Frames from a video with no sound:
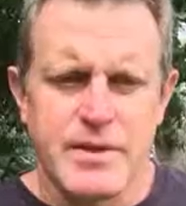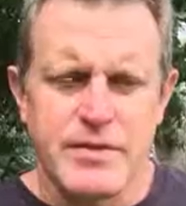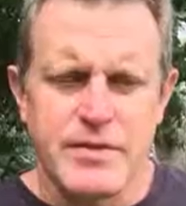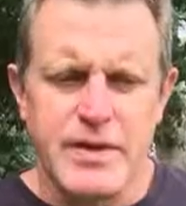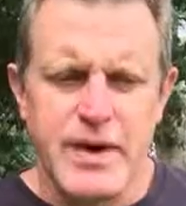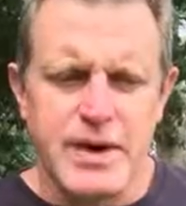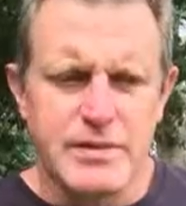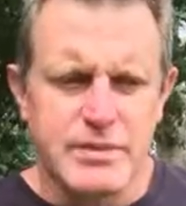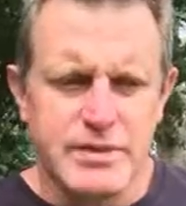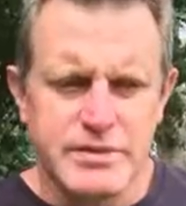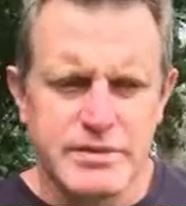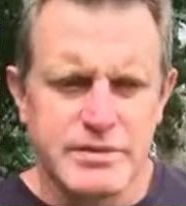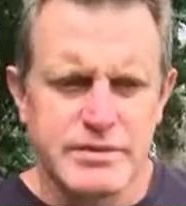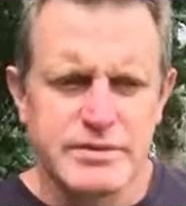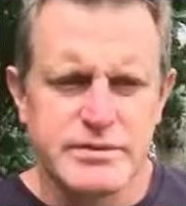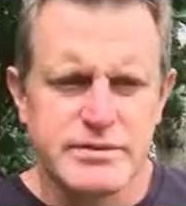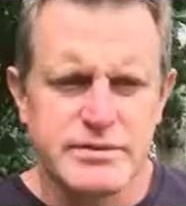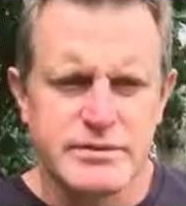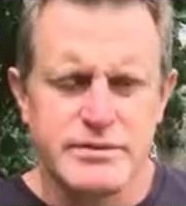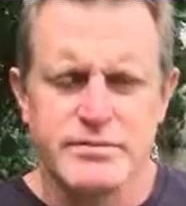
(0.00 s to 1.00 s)

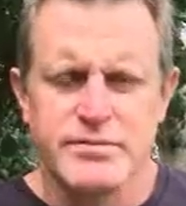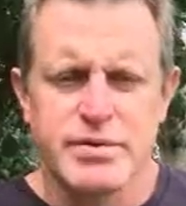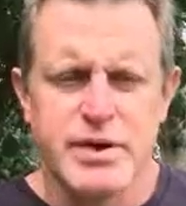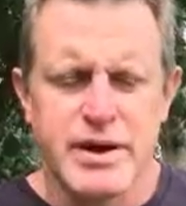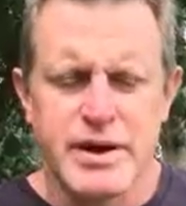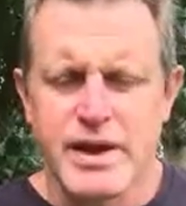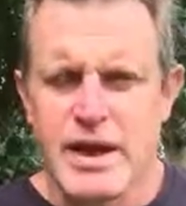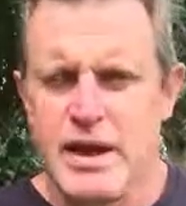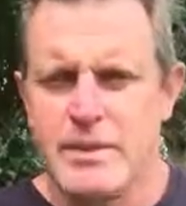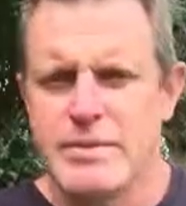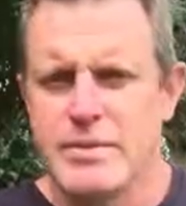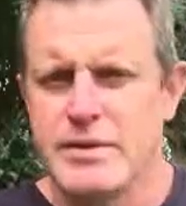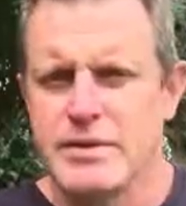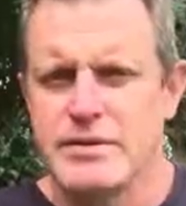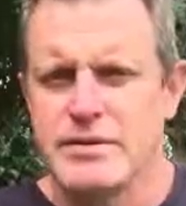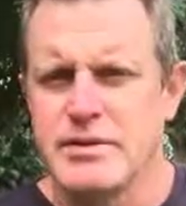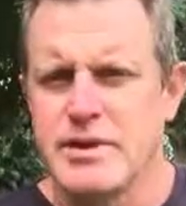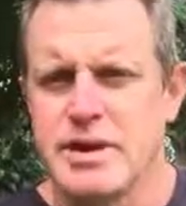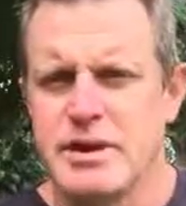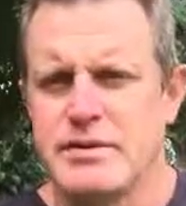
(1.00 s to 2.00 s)
Families break up
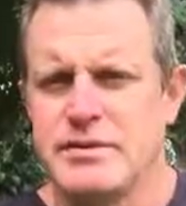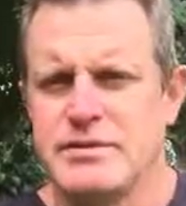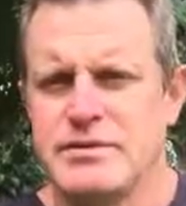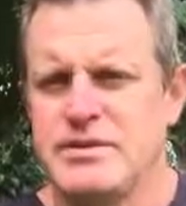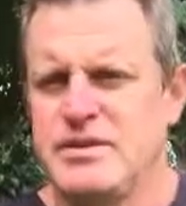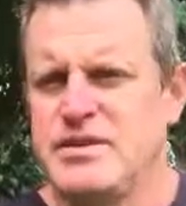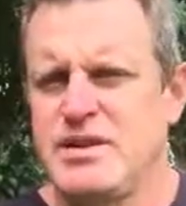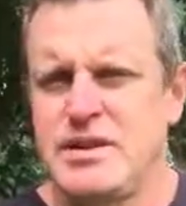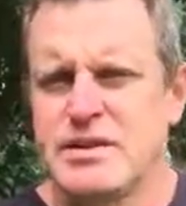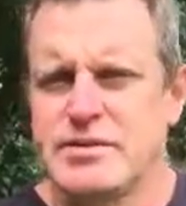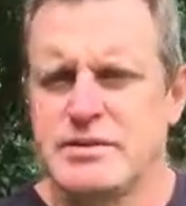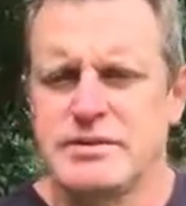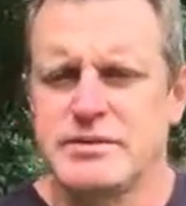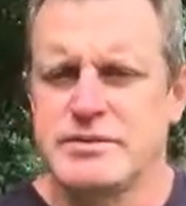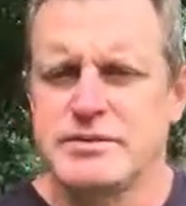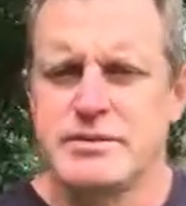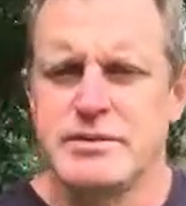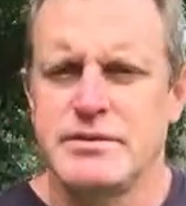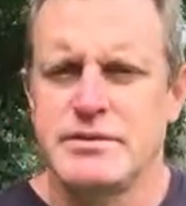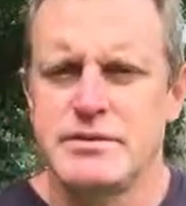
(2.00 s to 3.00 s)
and
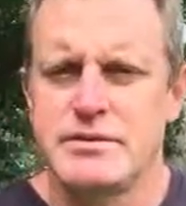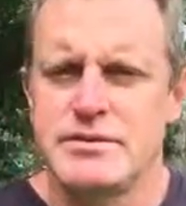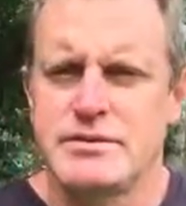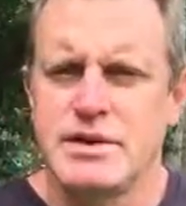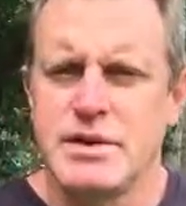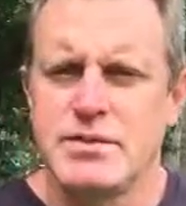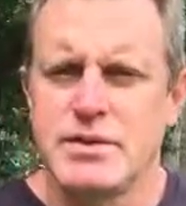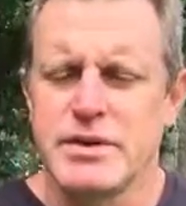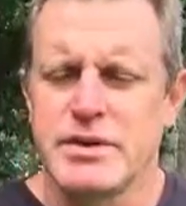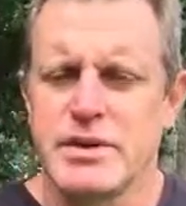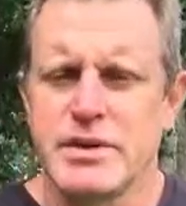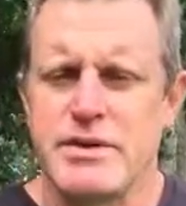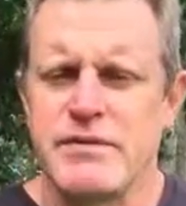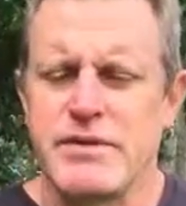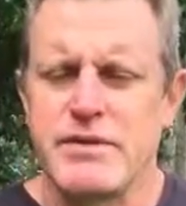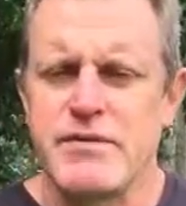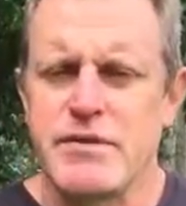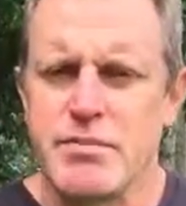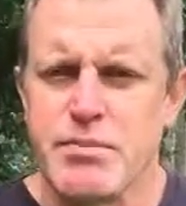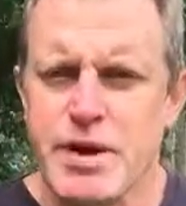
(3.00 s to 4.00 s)
just generally they don't
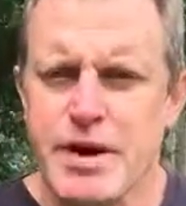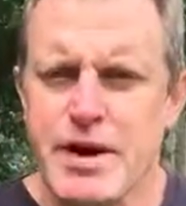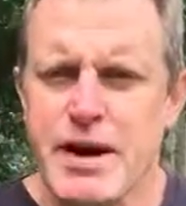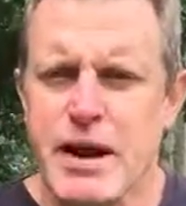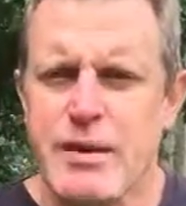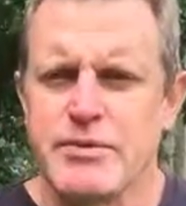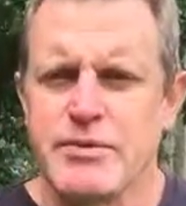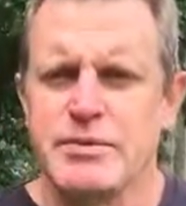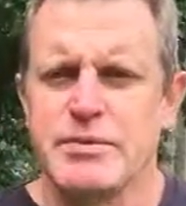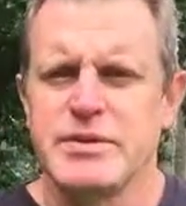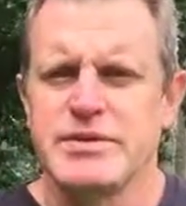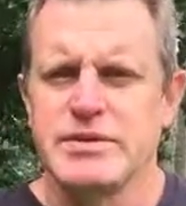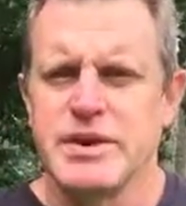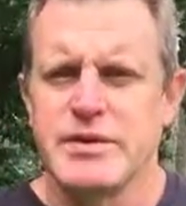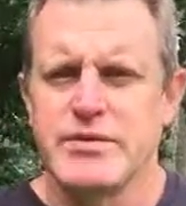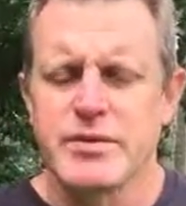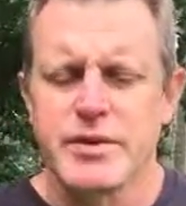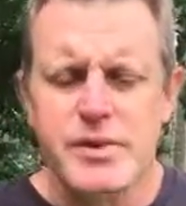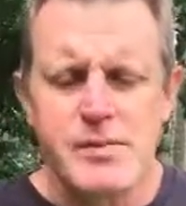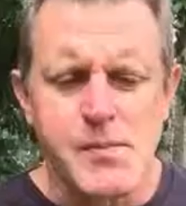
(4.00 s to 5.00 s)
even have to break up to be
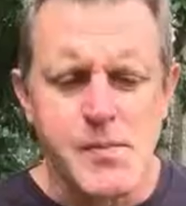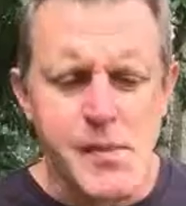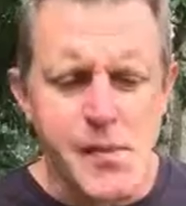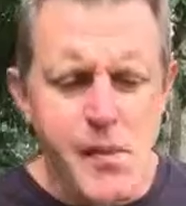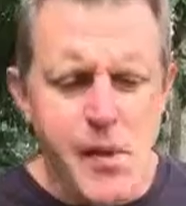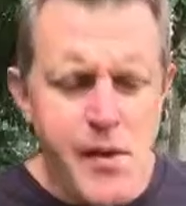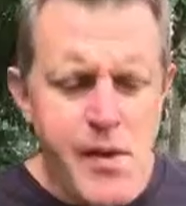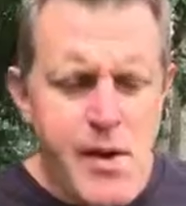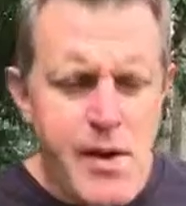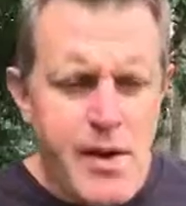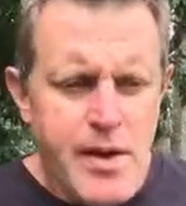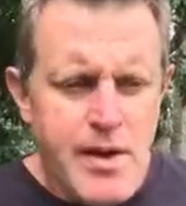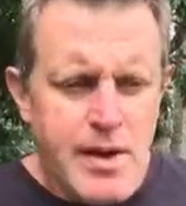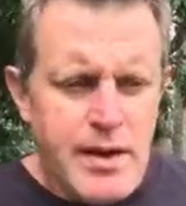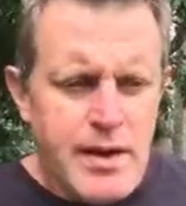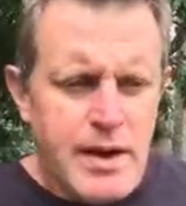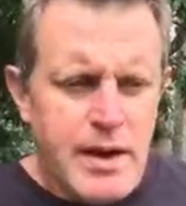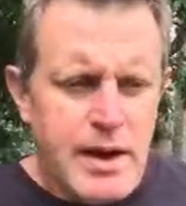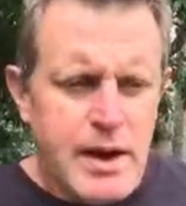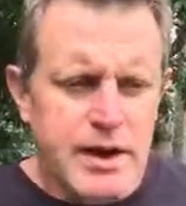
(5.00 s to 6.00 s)
suffering
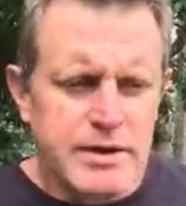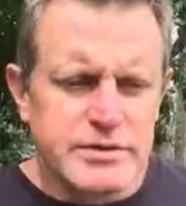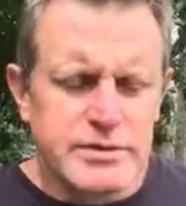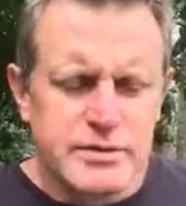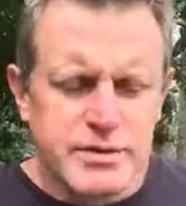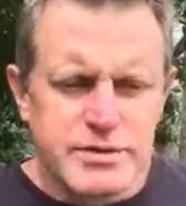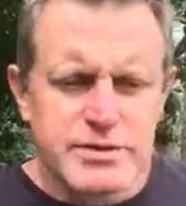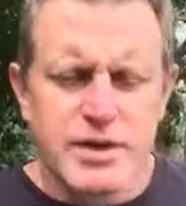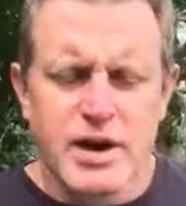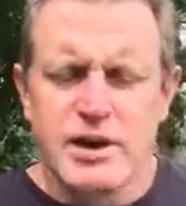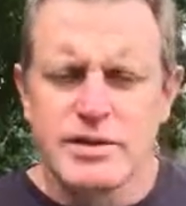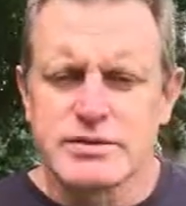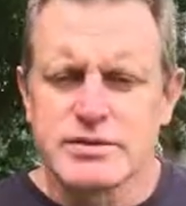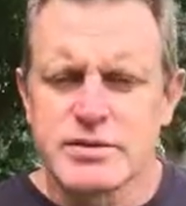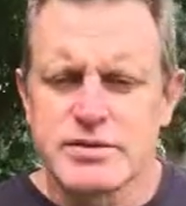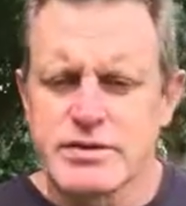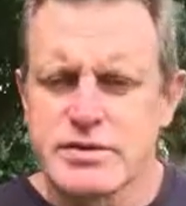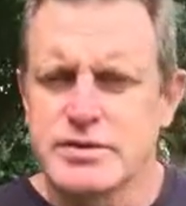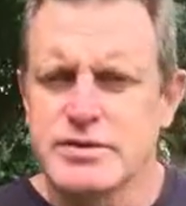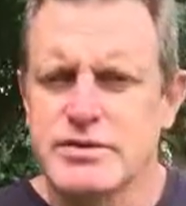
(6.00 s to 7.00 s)
as a result
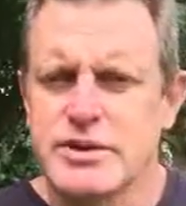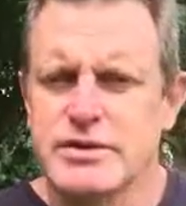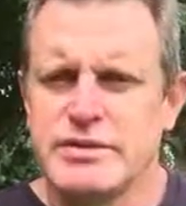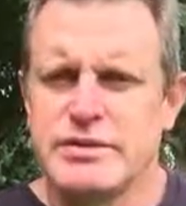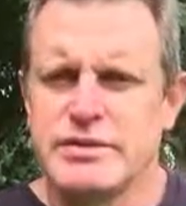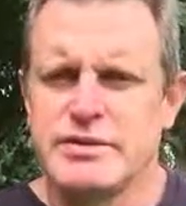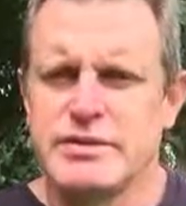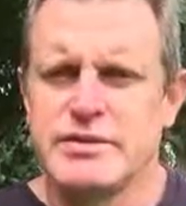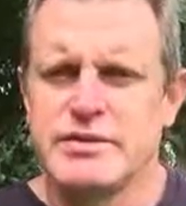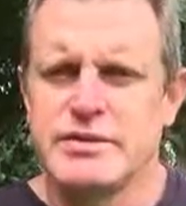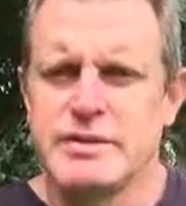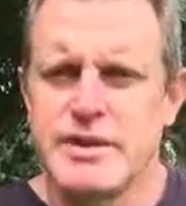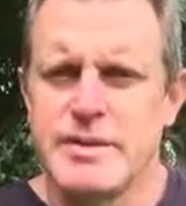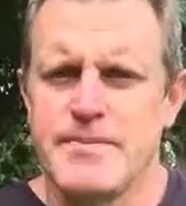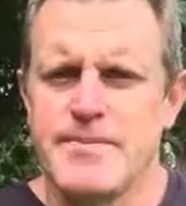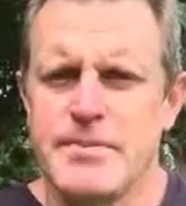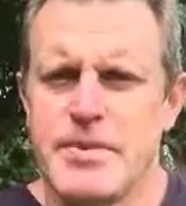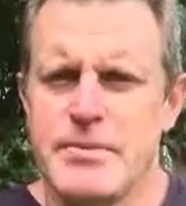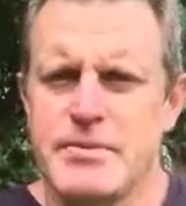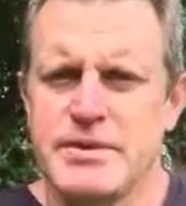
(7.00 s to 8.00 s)
of the stresses
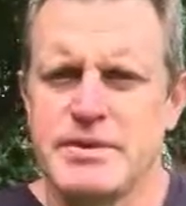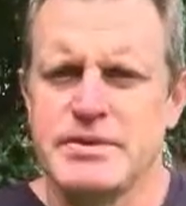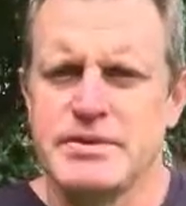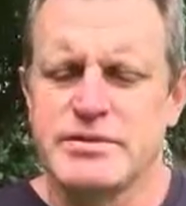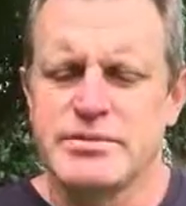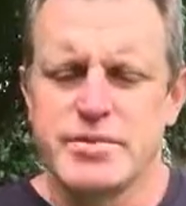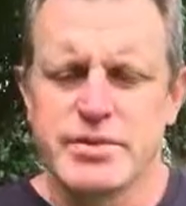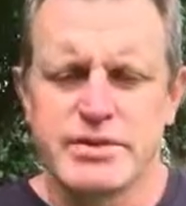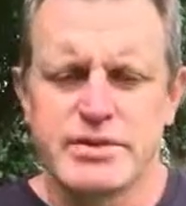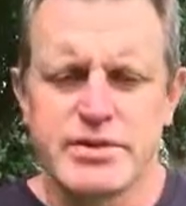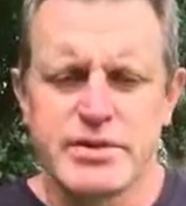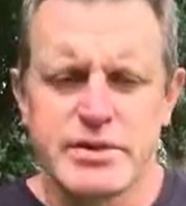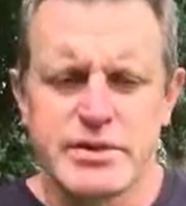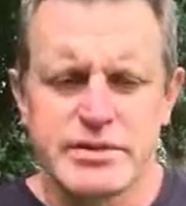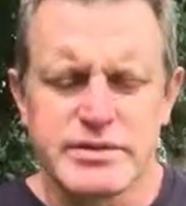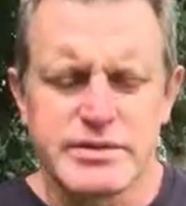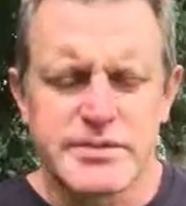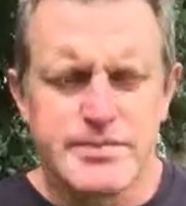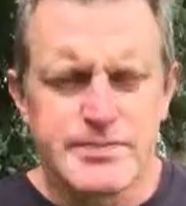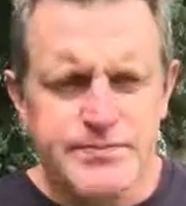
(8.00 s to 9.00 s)
that business puts on
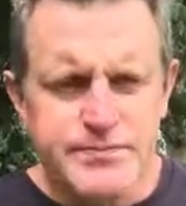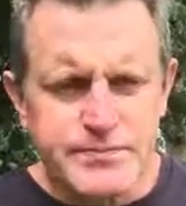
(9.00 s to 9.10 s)
us.